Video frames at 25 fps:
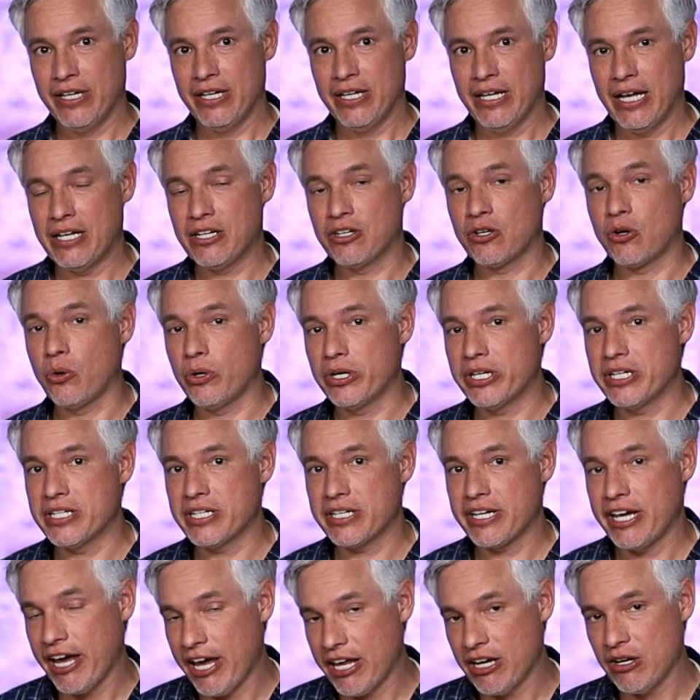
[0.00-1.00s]
And according to
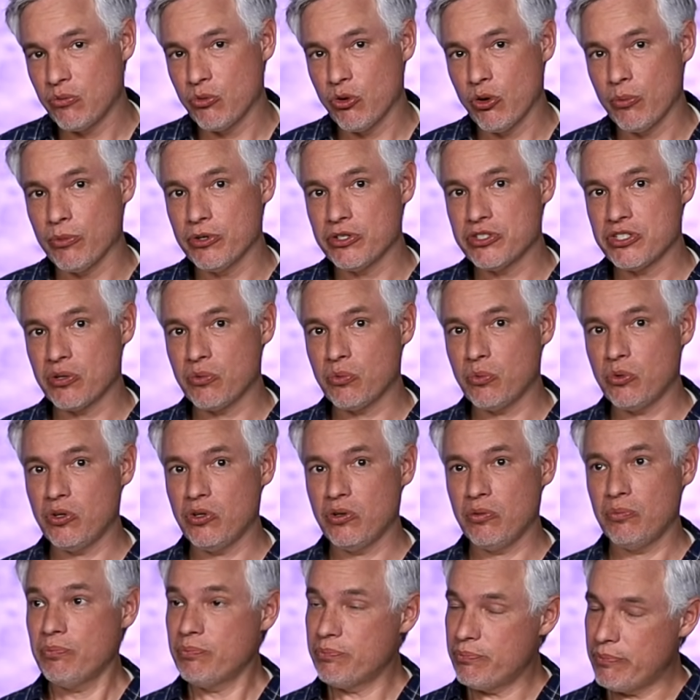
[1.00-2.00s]
canon rumors, it
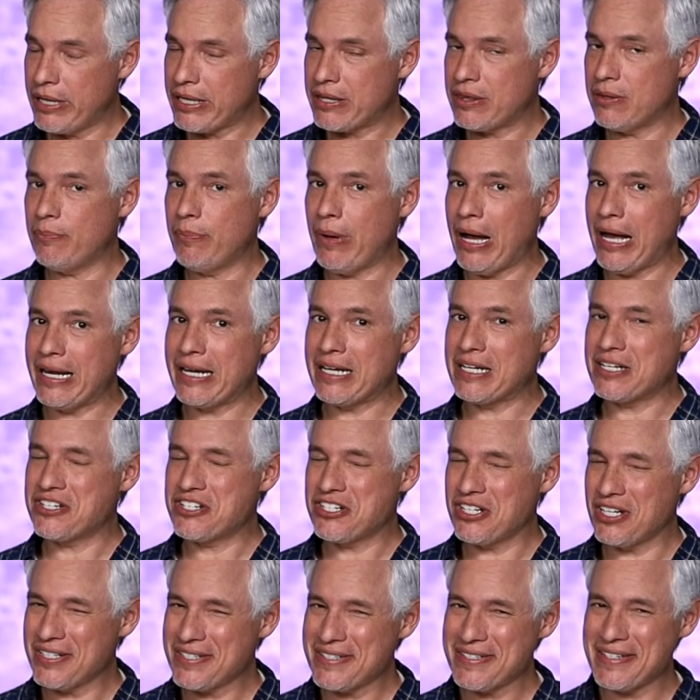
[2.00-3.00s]
will make the body
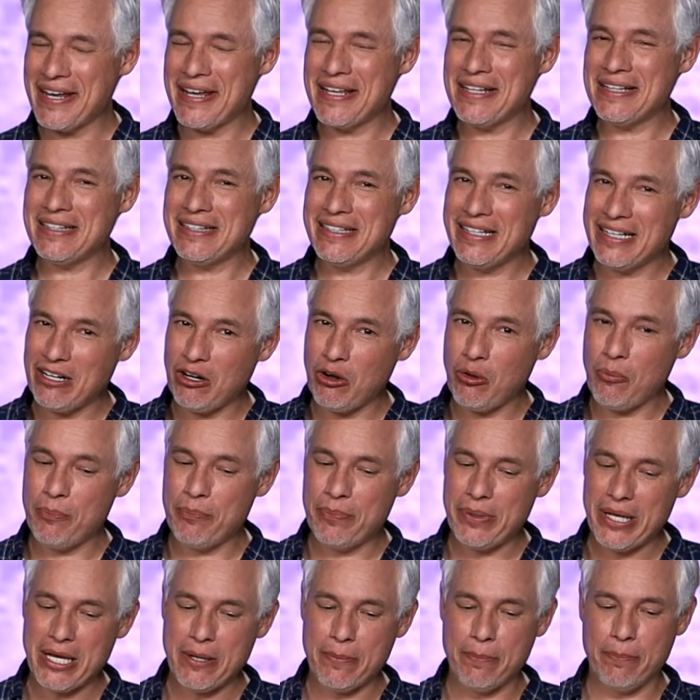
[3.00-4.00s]
just a little
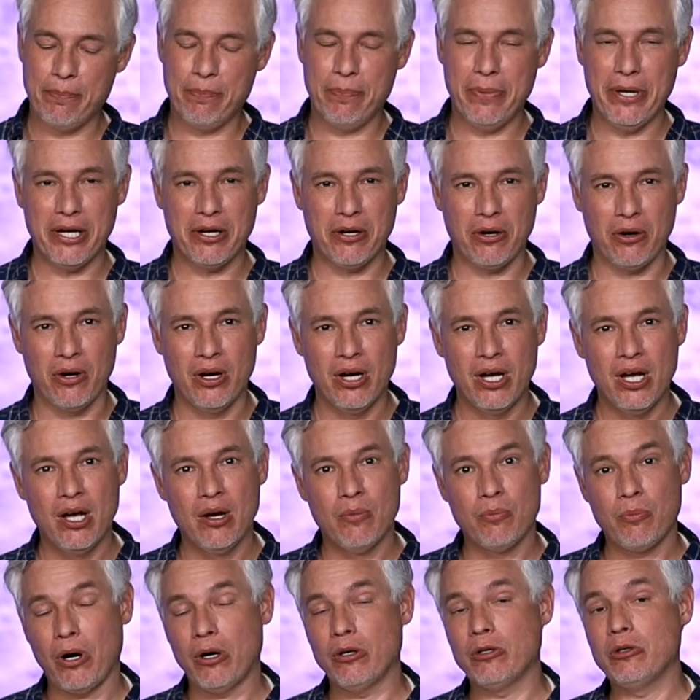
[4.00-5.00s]
bit bigger,
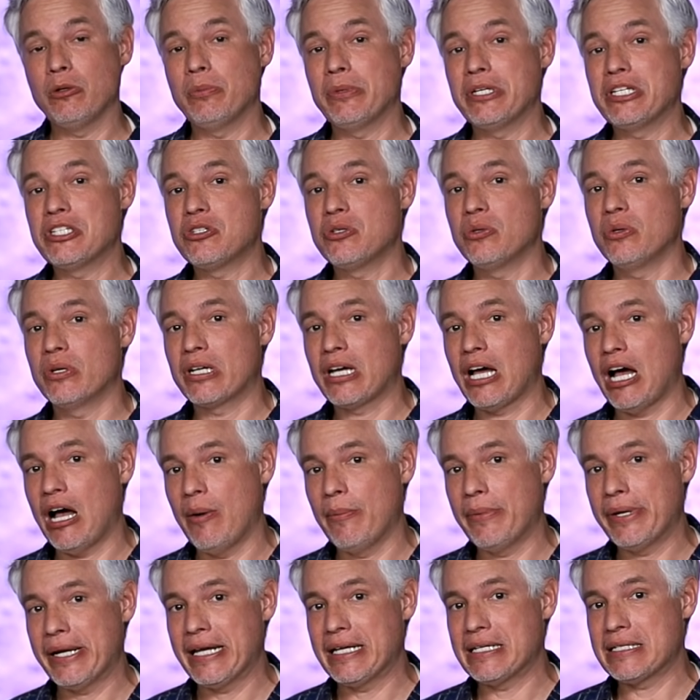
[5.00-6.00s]
probably to
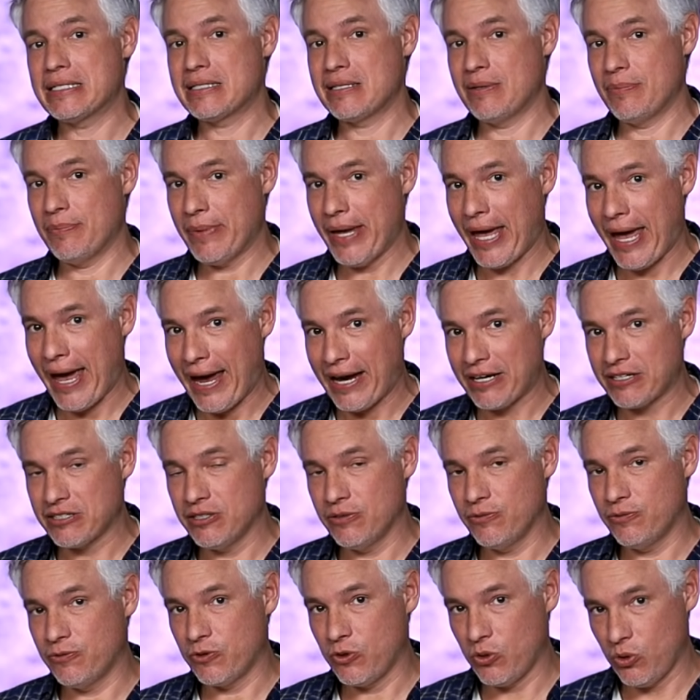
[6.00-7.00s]
accommodate some
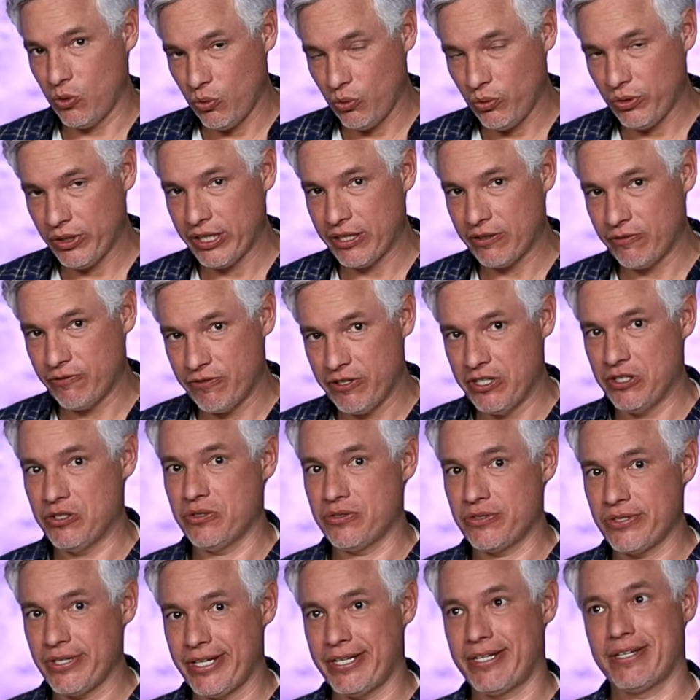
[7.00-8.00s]
active cooling
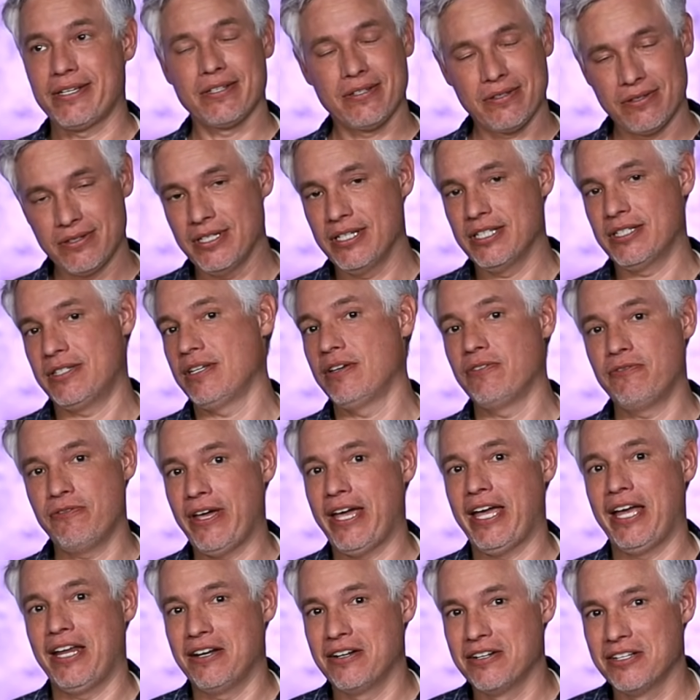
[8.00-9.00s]
features like it's a
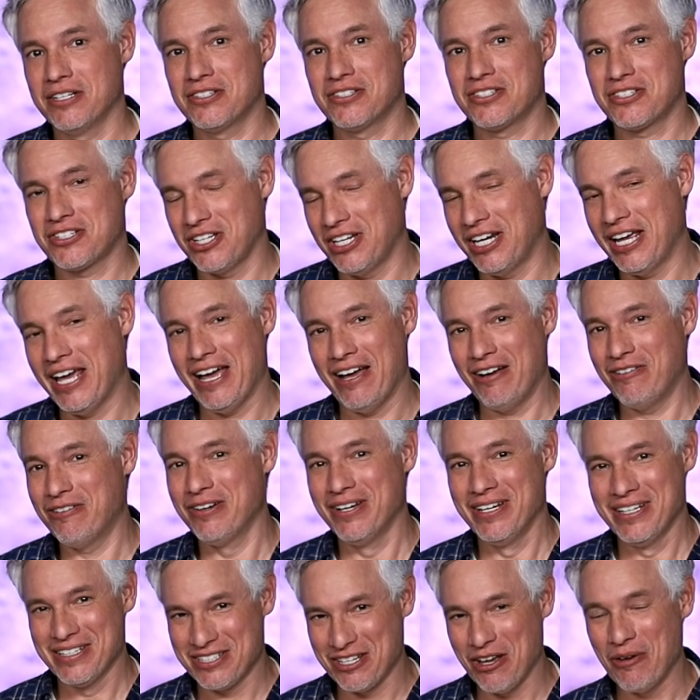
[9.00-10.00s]
fan. It's going to
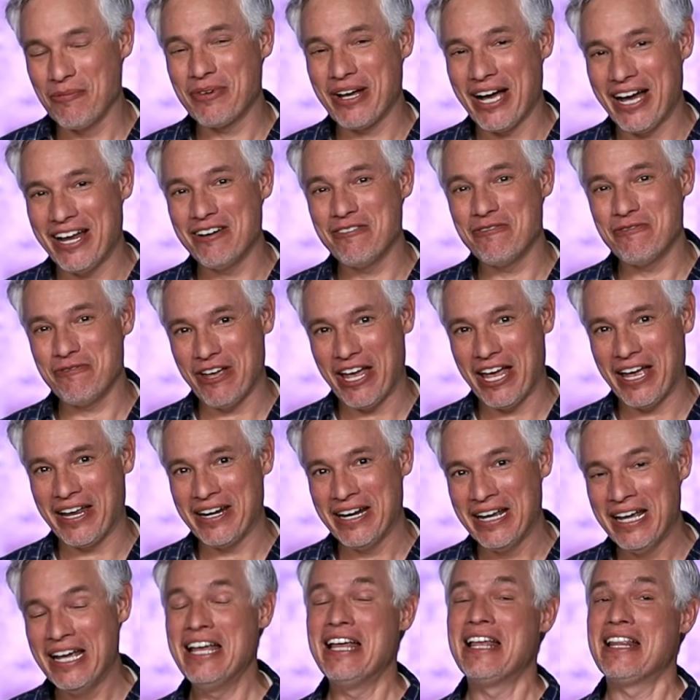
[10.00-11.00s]
have some kind of fan
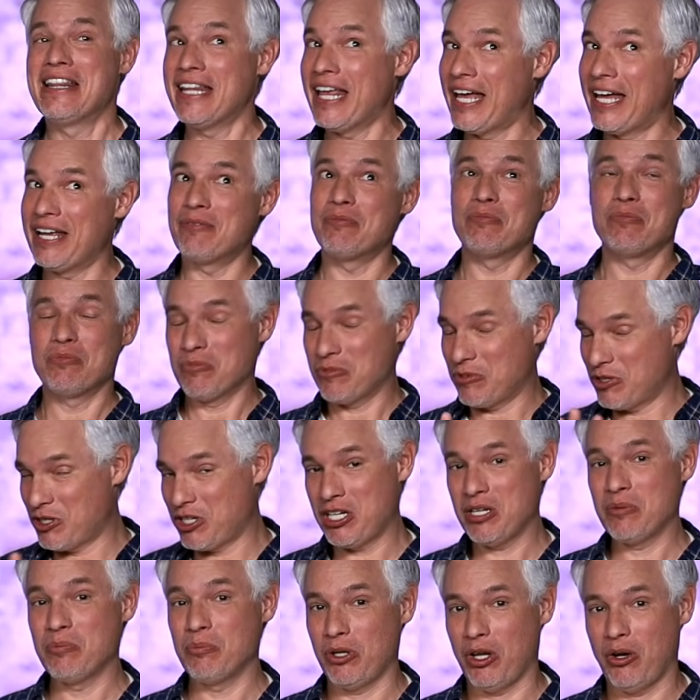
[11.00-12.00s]
that
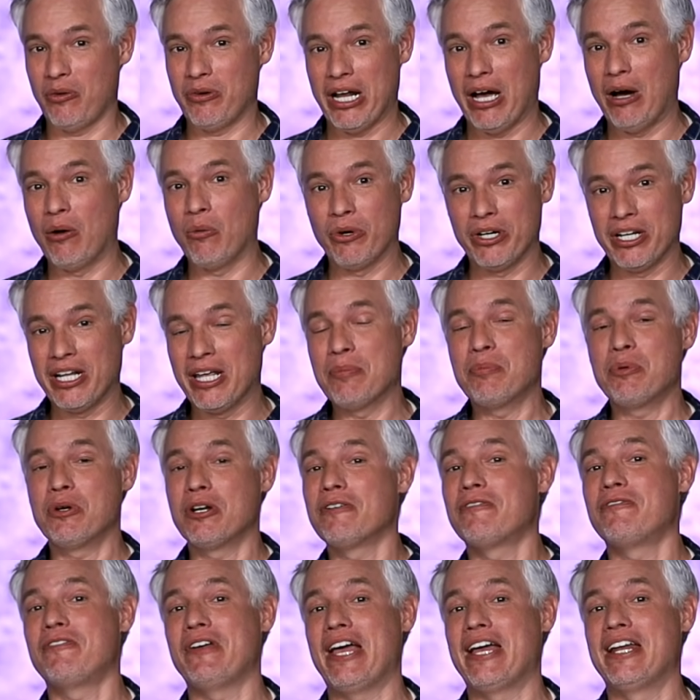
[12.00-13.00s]
can blow. Now, when they put a
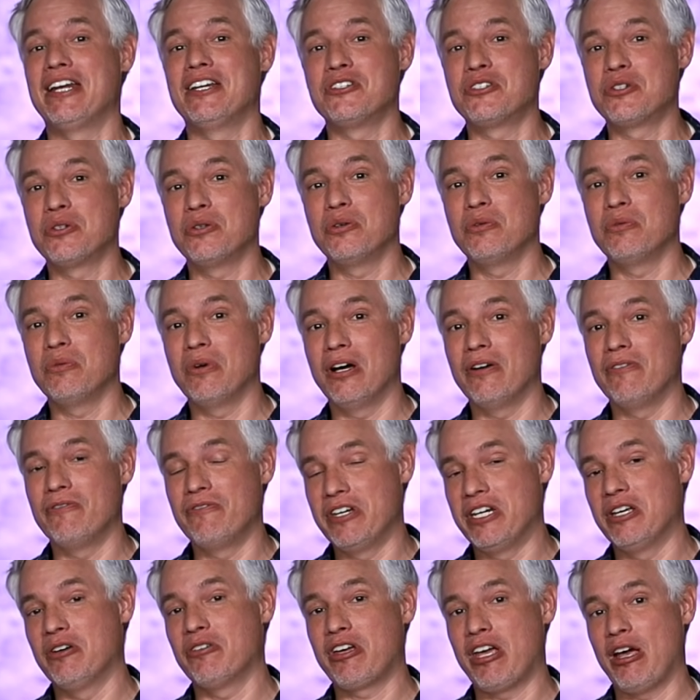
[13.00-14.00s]
fan into a
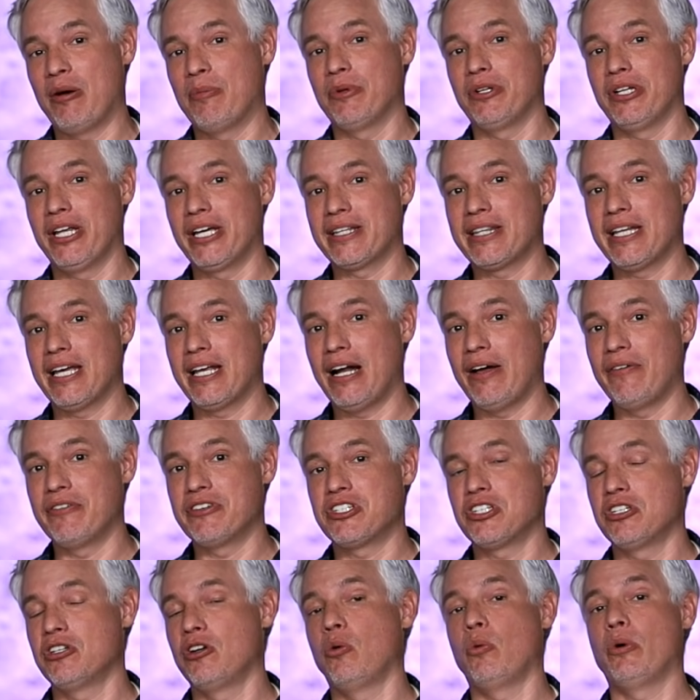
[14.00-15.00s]
video camera like that,
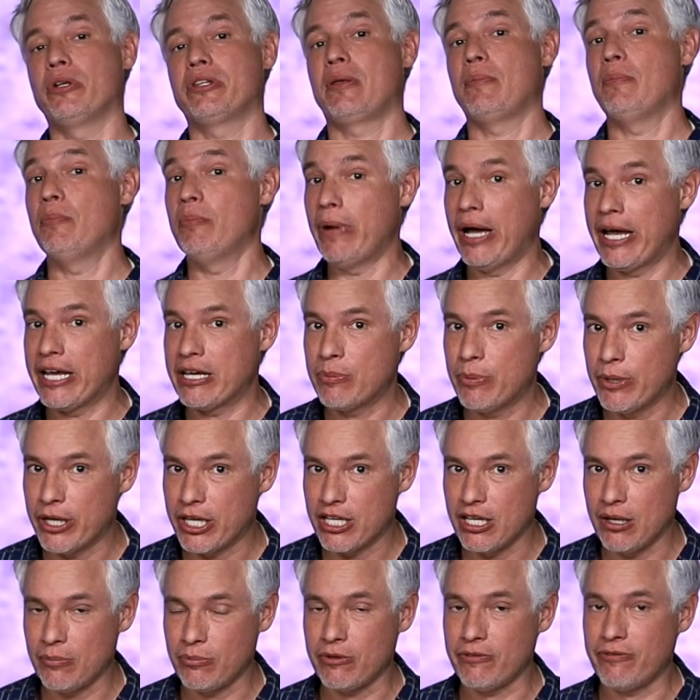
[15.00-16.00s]
obviously you don't want the mic
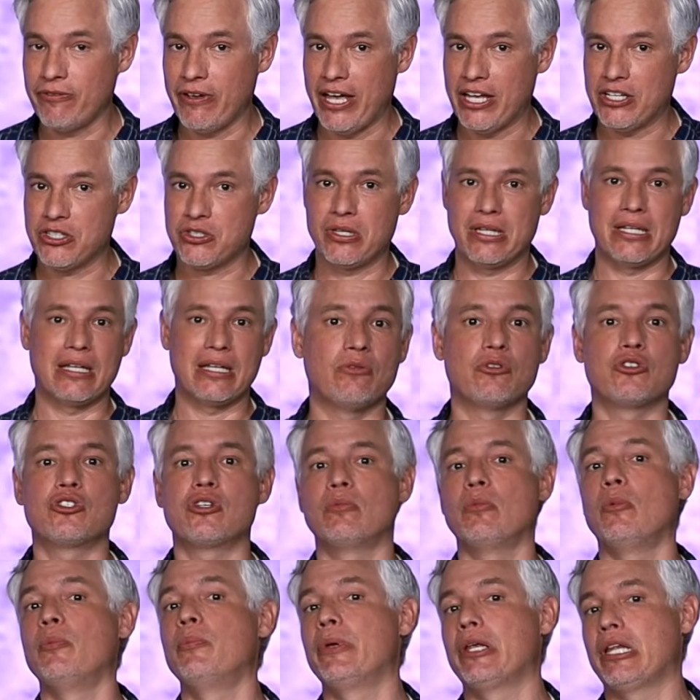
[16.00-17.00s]
picking up the fan, so they
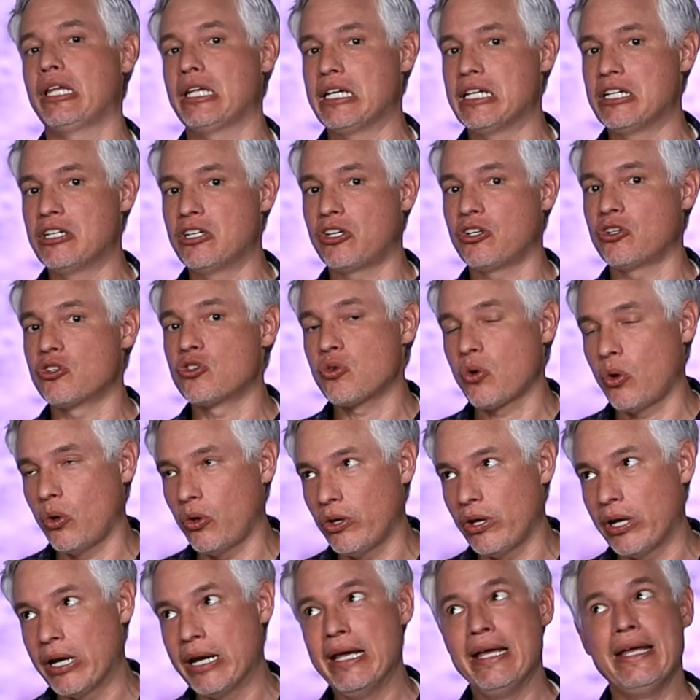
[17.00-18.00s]
some ability to control
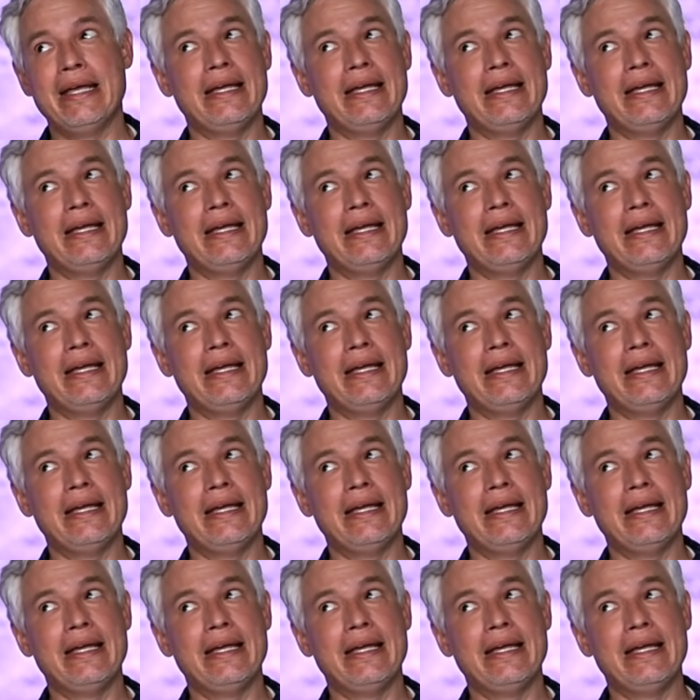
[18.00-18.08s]
it.